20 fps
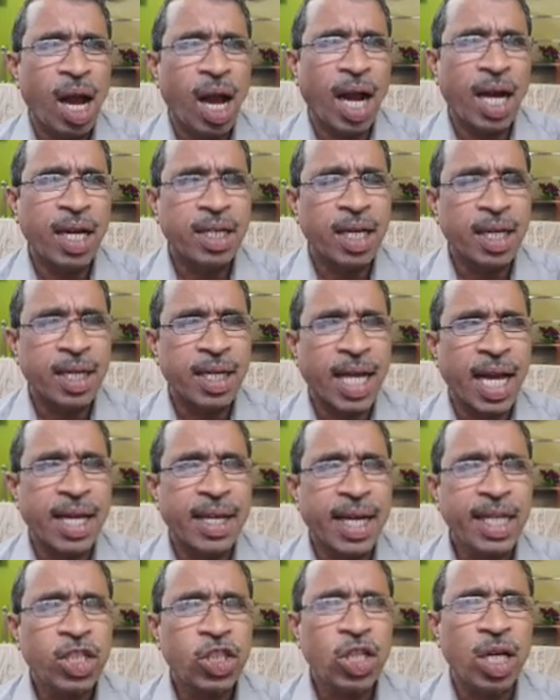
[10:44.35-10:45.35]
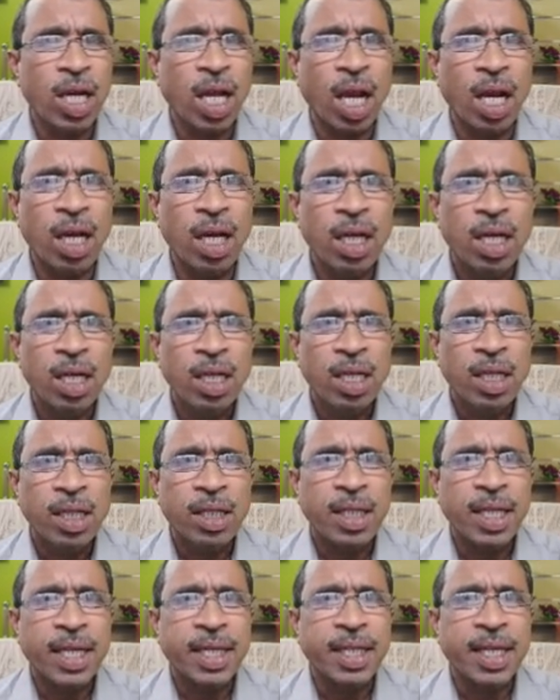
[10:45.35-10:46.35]
and directional,
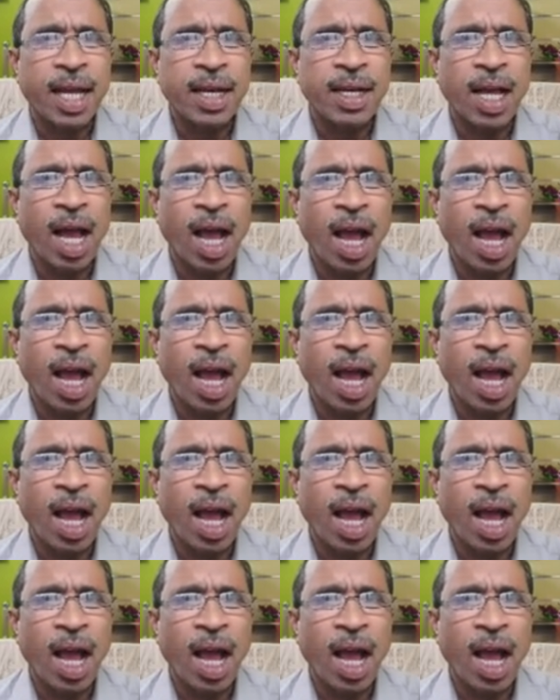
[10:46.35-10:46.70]
they can